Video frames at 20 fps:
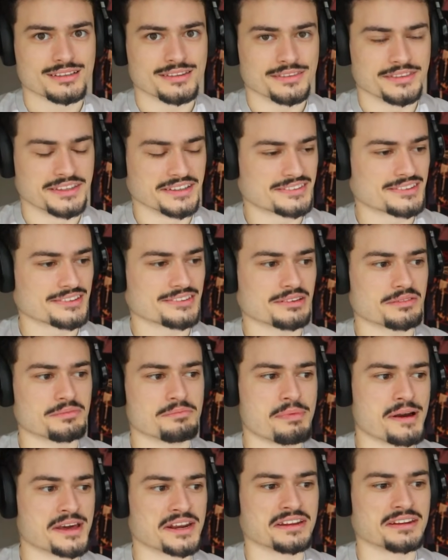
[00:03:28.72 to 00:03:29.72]
This is
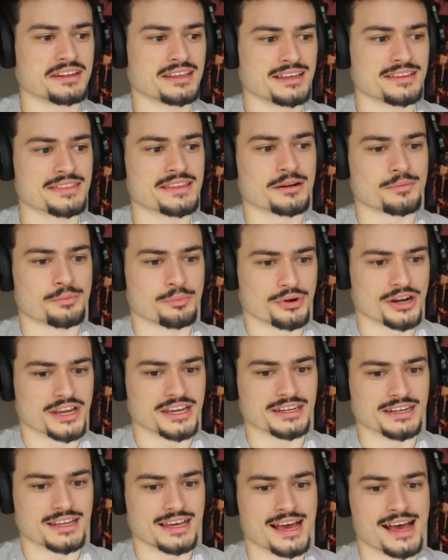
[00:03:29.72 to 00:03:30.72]
embedded in their
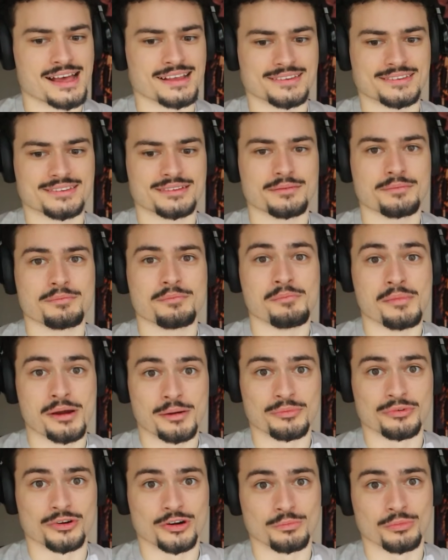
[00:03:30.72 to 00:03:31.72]
brain as
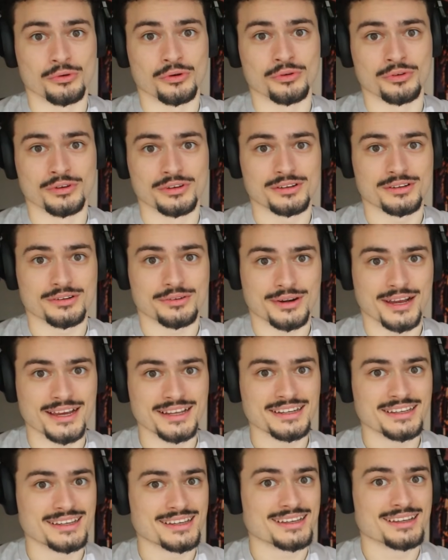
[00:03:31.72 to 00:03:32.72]
memorable,
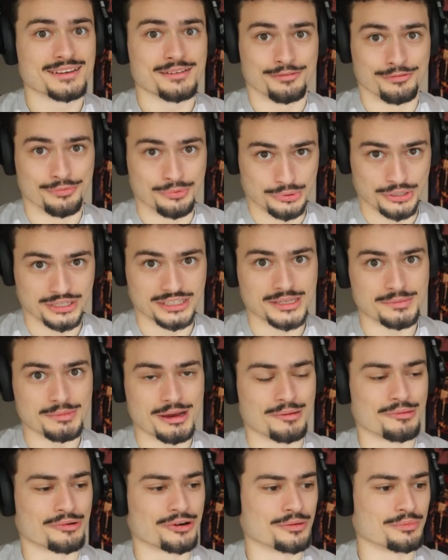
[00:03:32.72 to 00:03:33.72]
right? Really
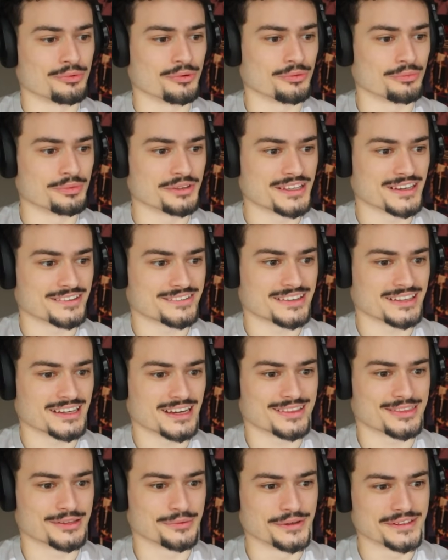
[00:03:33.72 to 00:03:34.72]
memorable because they
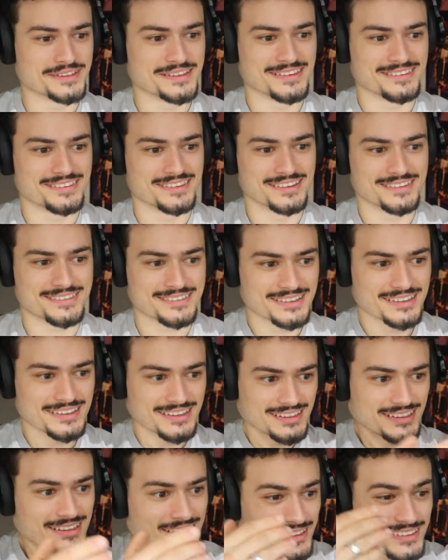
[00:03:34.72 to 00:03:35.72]
got to witness this
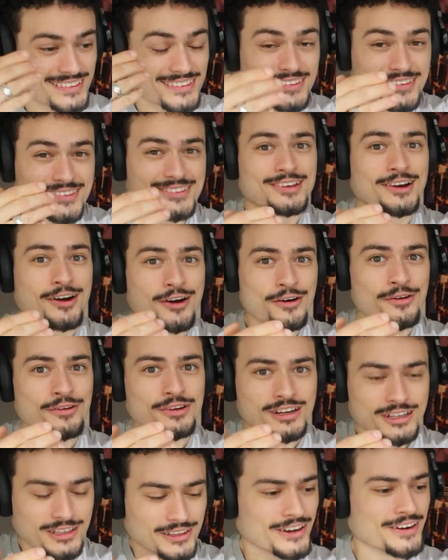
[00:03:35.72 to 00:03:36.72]

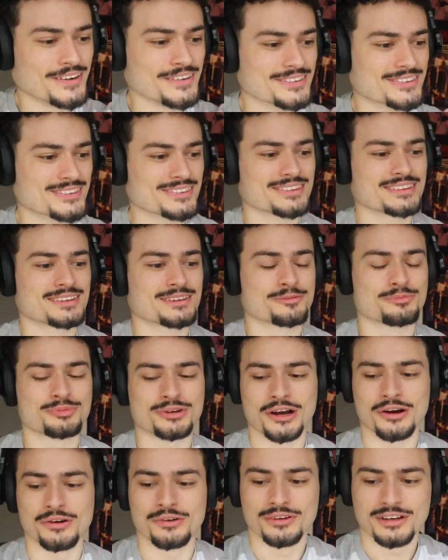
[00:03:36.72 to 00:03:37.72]
so close,
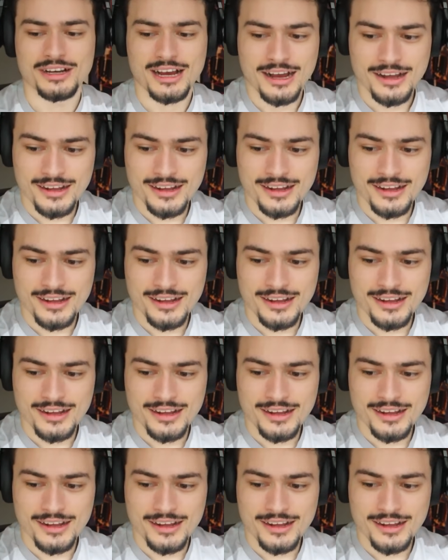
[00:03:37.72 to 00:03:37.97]
bro.